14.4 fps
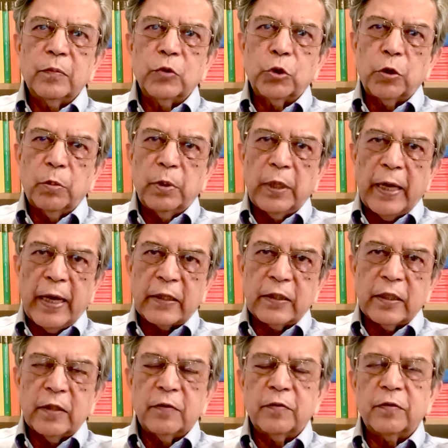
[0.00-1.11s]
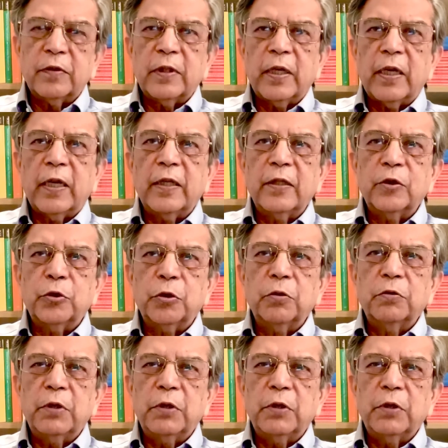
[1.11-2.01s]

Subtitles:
should be active and should